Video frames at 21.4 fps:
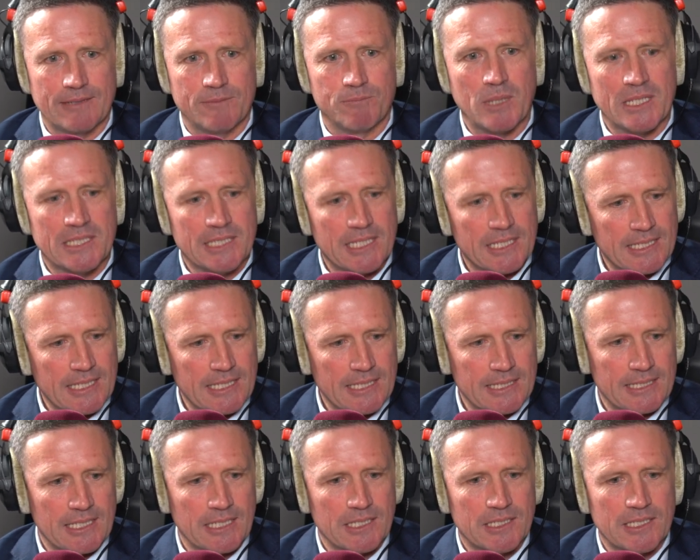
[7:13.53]

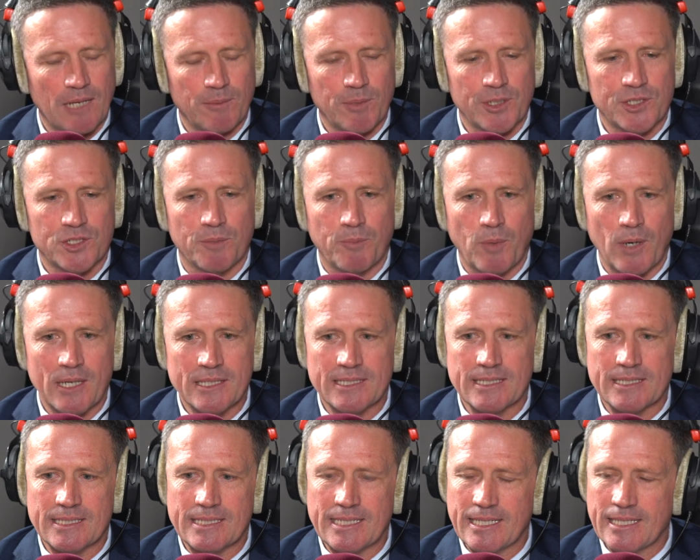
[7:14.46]
businesses establish a
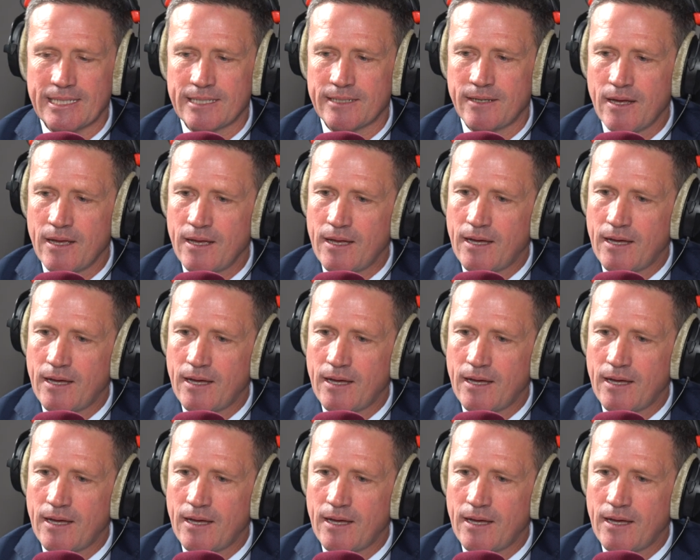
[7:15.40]
presence here.